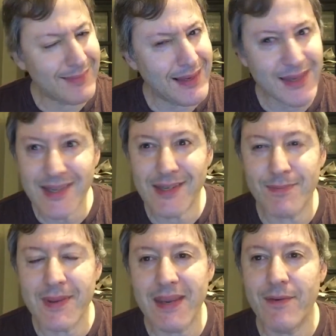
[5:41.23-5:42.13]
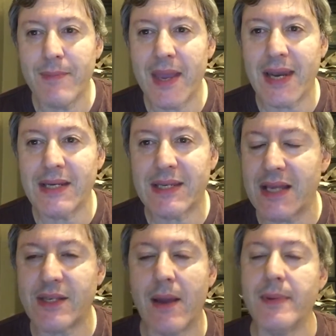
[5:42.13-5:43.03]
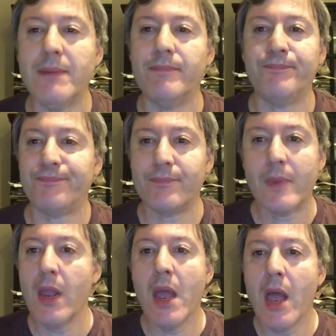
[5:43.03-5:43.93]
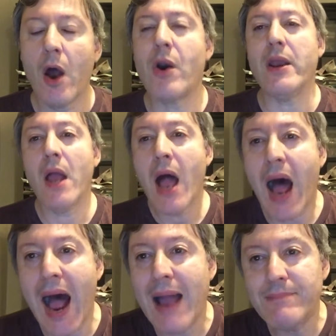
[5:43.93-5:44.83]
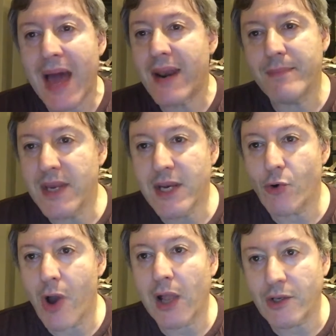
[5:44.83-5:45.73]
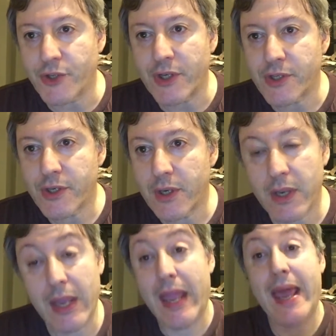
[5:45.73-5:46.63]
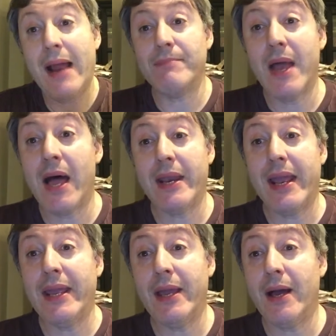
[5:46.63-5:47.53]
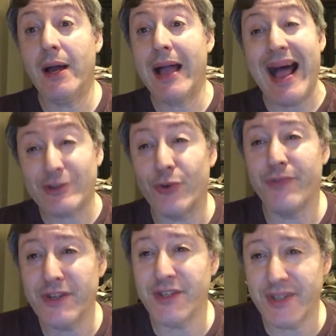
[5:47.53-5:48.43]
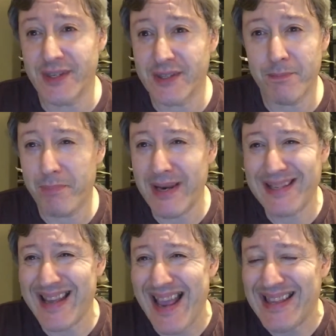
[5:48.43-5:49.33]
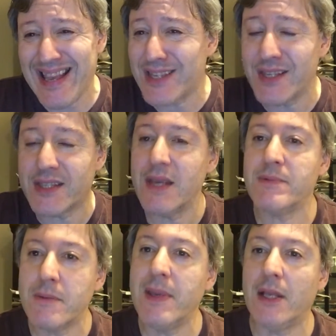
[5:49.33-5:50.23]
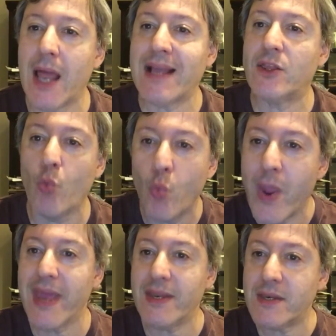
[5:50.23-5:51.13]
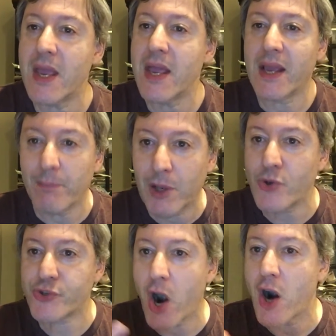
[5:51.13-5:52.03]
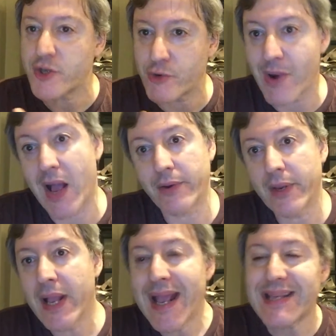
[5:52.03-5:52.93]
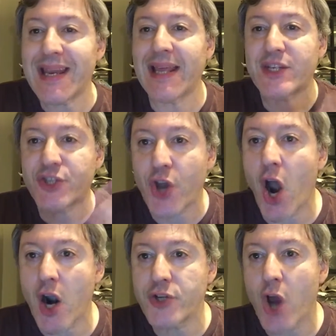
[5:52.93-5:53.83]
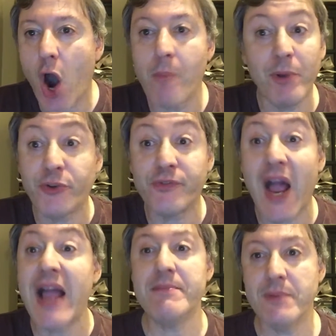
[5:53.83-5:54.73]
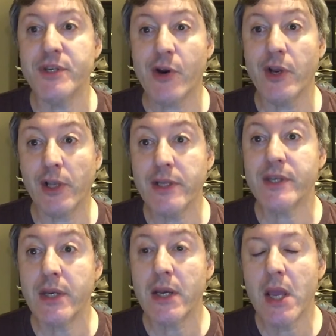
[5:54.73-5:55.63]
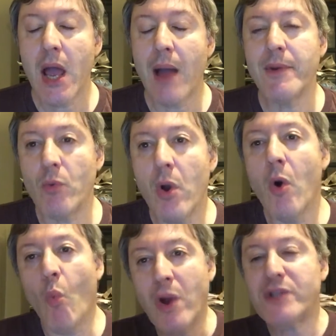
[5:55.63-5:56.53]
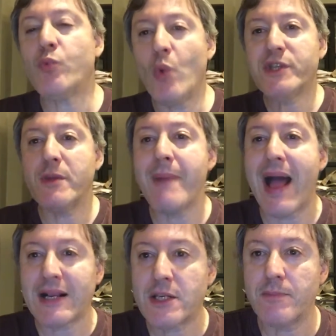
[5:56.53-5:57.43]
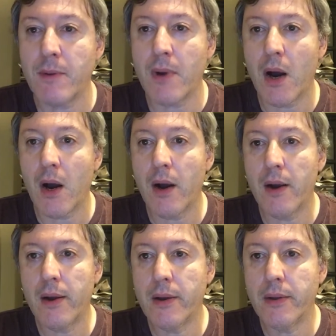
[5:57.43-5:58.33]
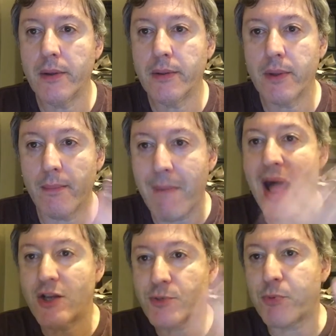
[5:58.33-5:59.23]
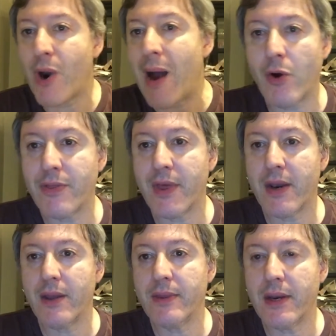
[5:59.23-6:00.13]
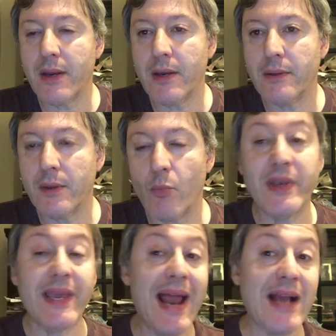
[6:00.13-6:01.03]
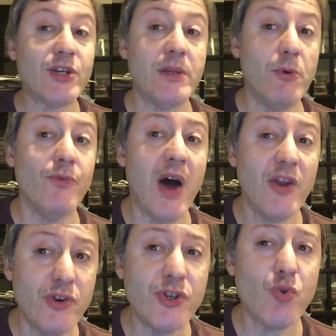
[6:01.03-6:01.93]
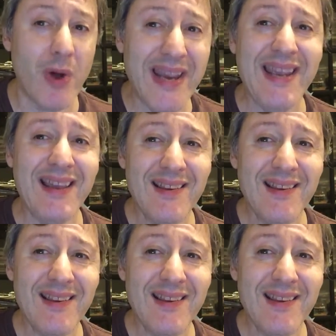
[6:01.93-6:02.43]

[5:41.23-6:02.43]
Does this even make any sense? I mean, all right, I'm not a meteorologist, and I'm not a astrophysicist, but it doesn't seem to me like the wind can blow stars around. It's not like stars are built of kite material, is it? I mean, what's the maximum miles per hour that the wind can actually move? 120?